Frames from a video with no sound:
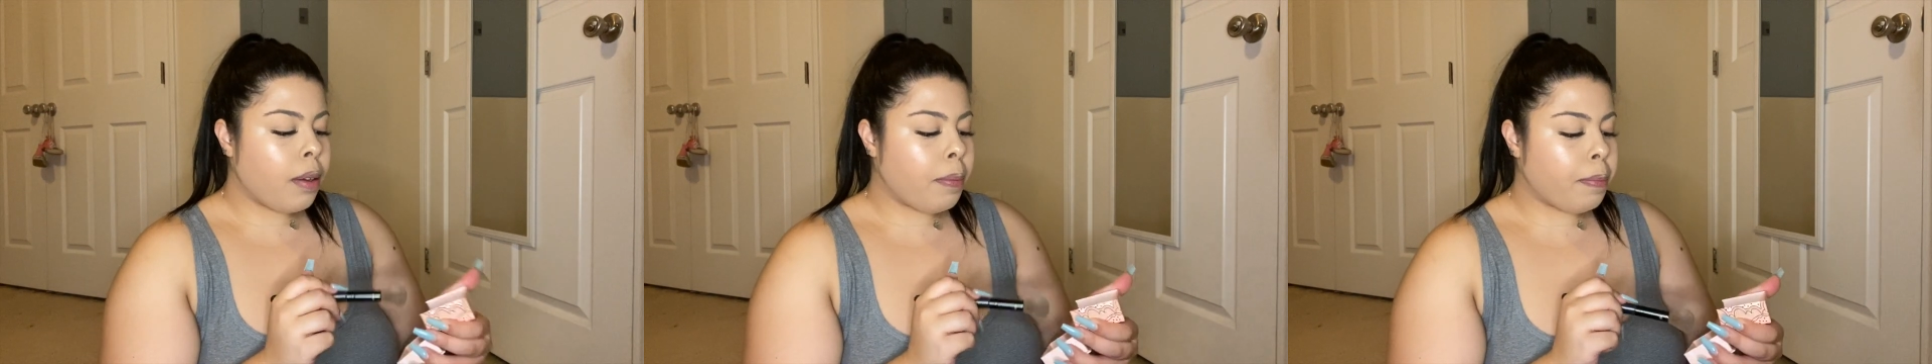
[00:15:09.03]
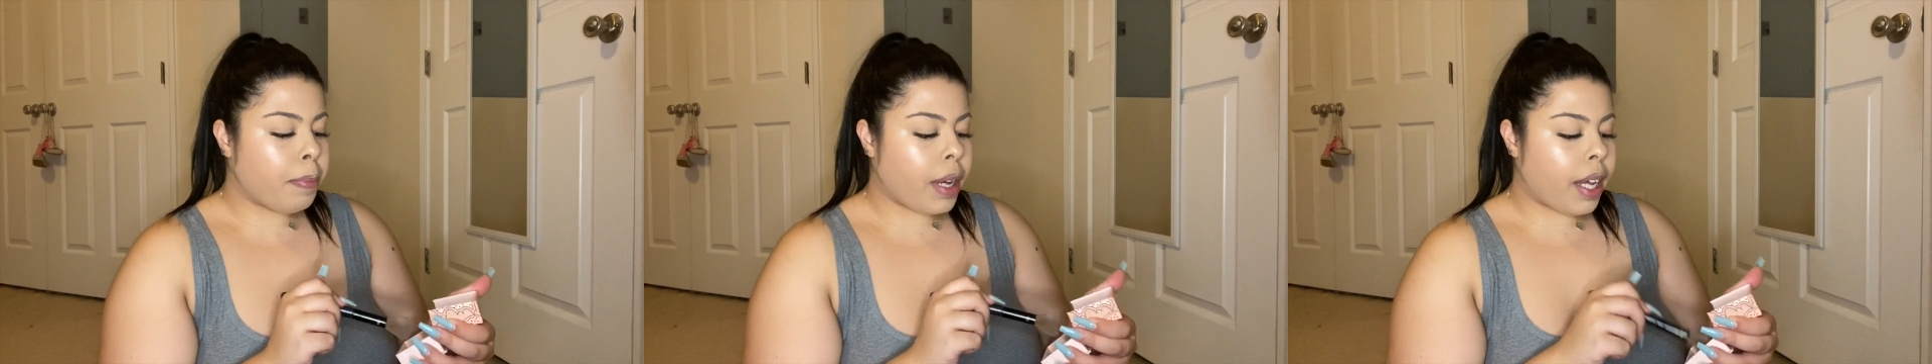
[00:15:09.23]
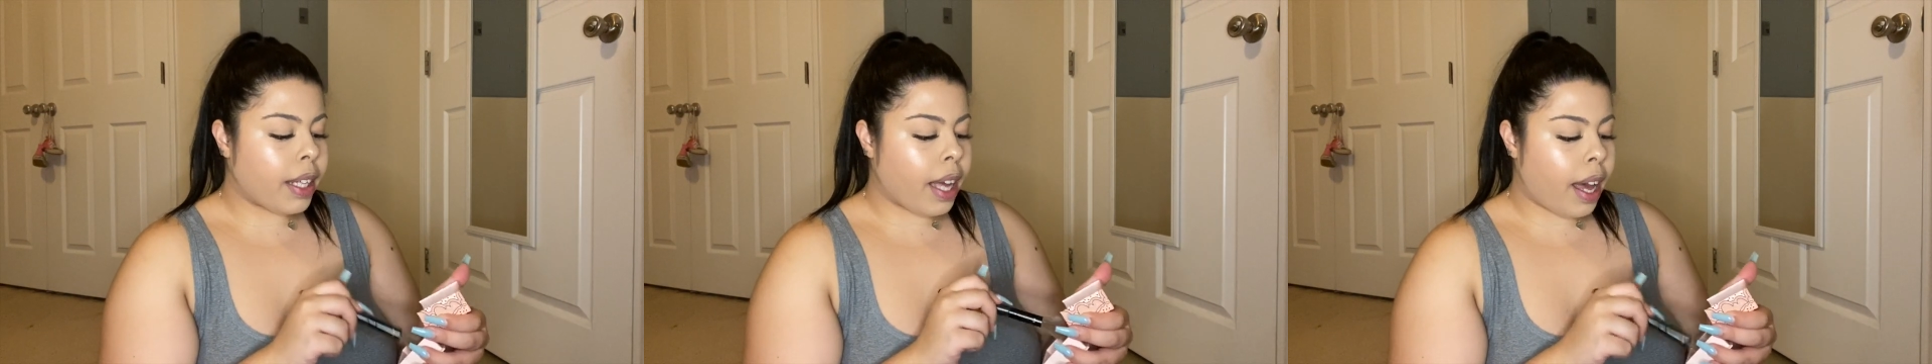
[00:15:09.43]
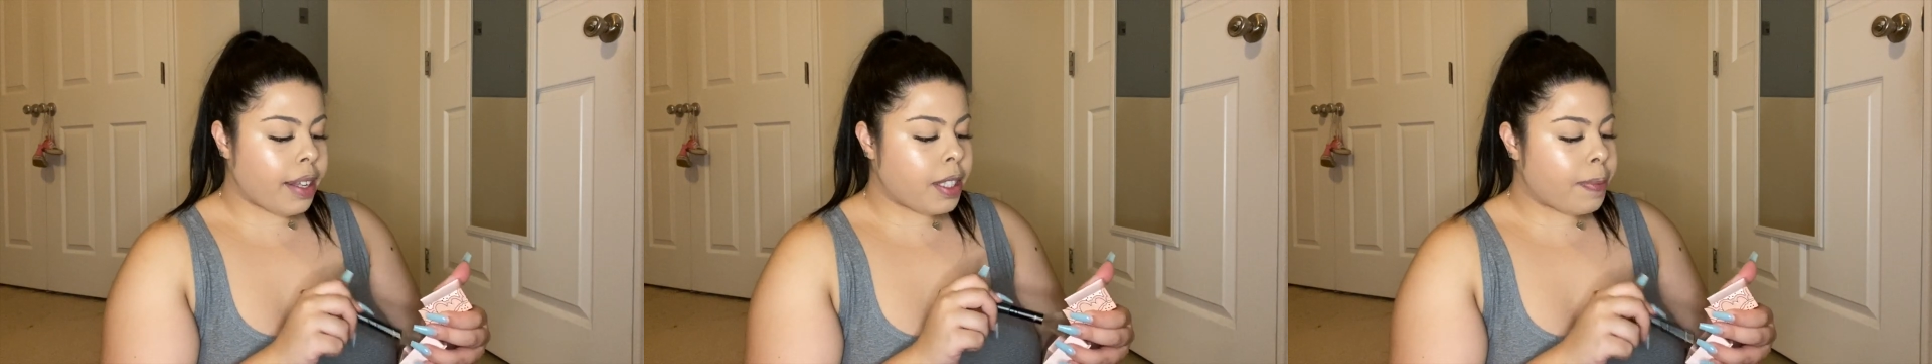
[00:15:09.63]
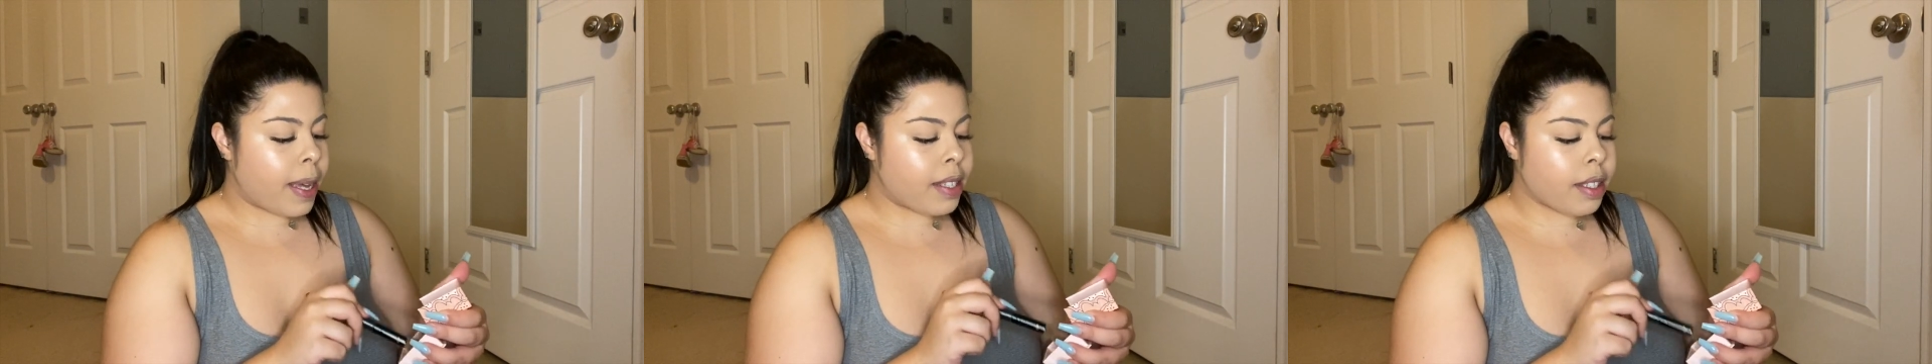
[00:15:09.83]
But yeah,
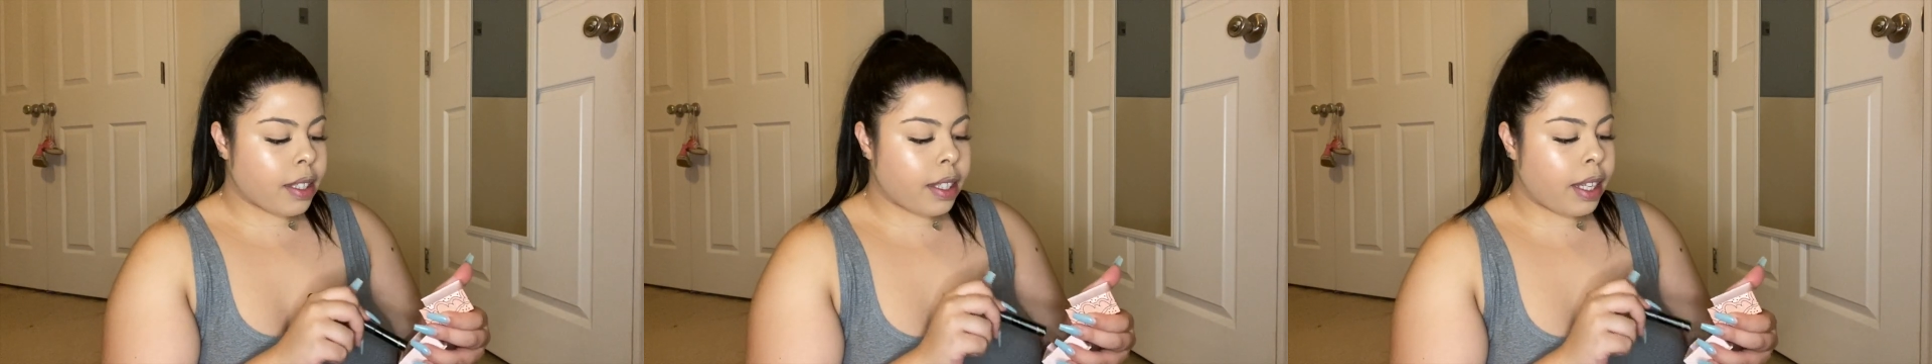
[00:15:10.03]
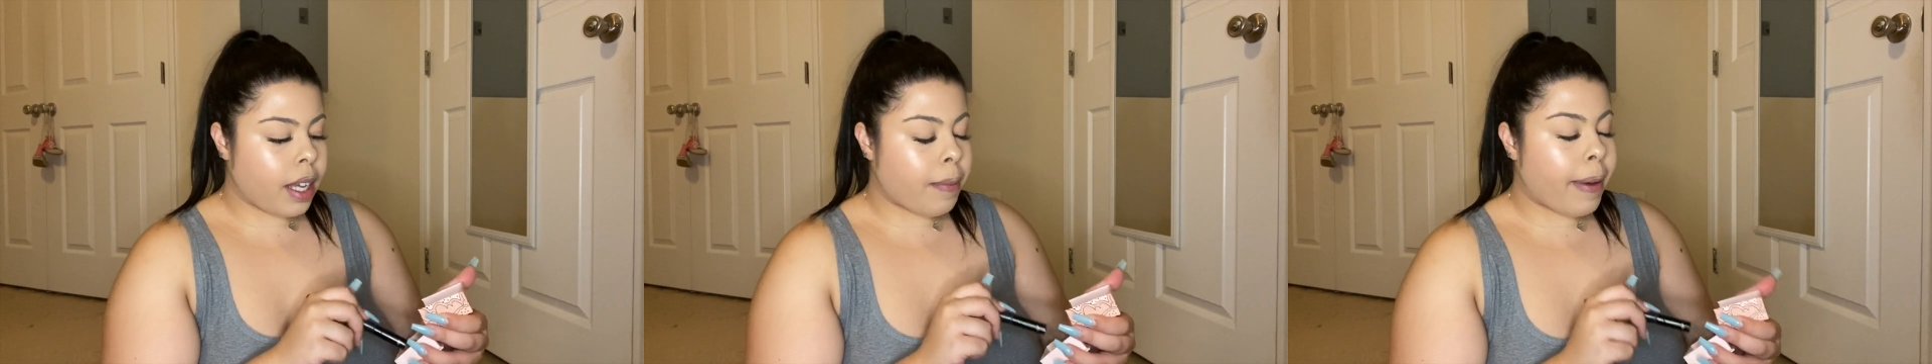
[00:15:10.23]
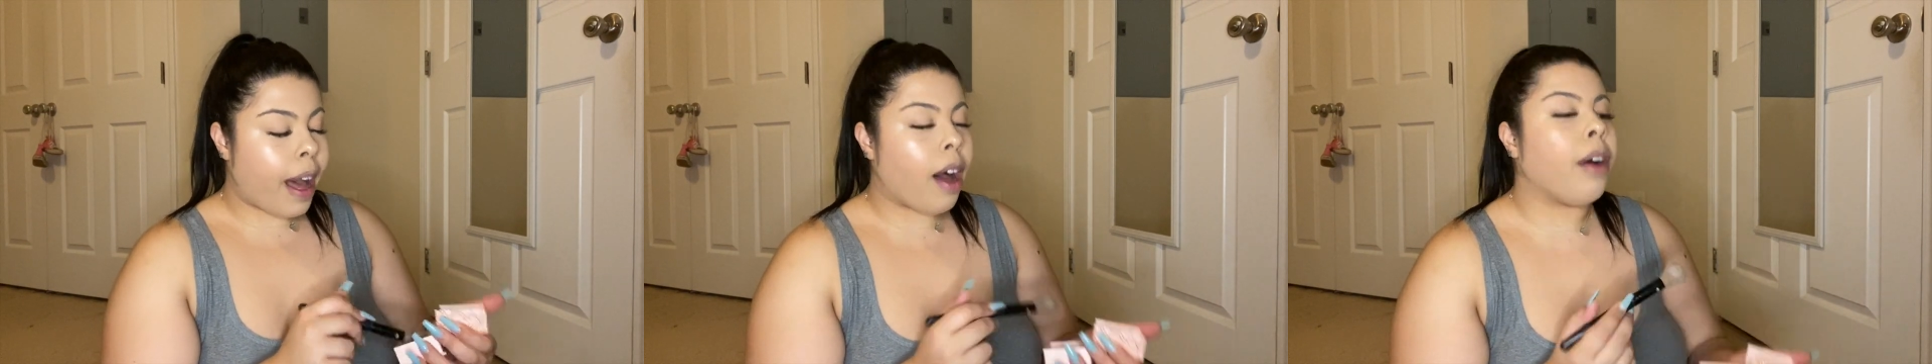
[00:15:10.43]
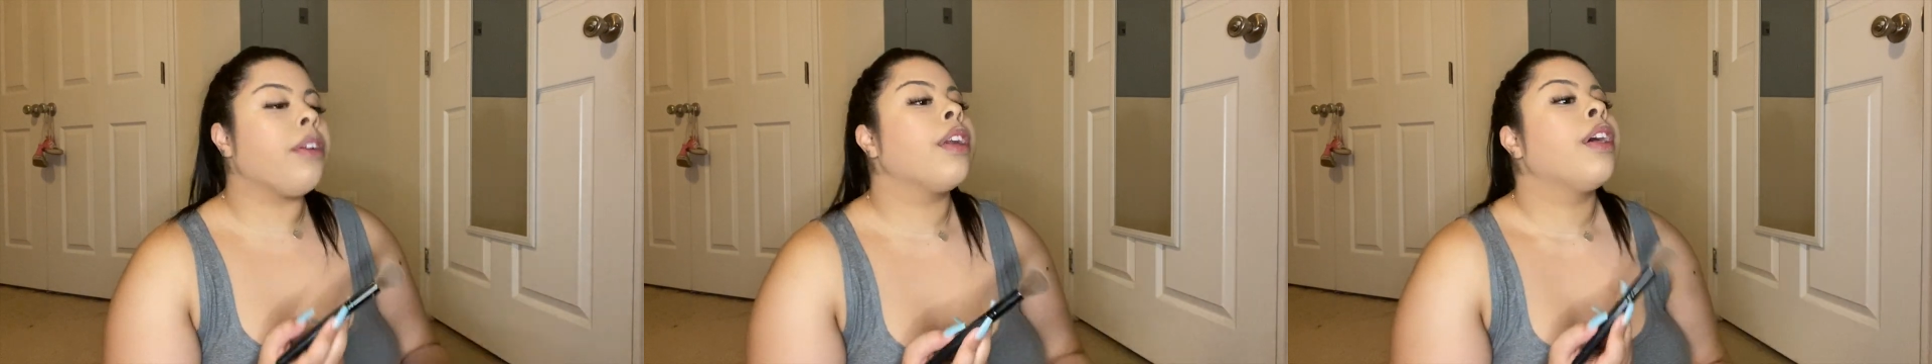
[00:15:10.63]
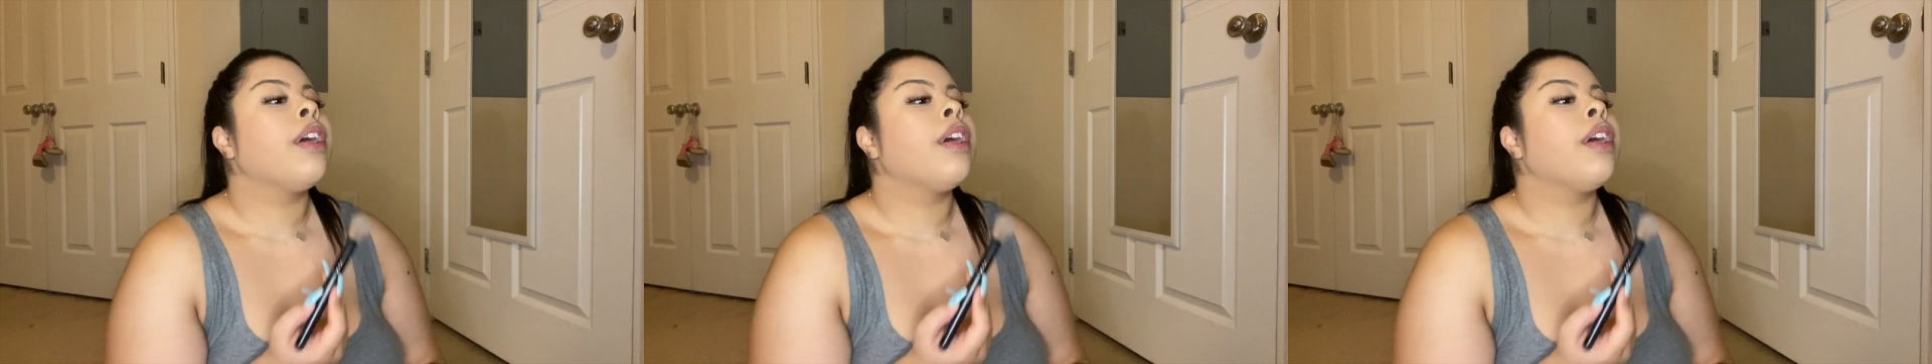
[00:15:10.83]
it's basically about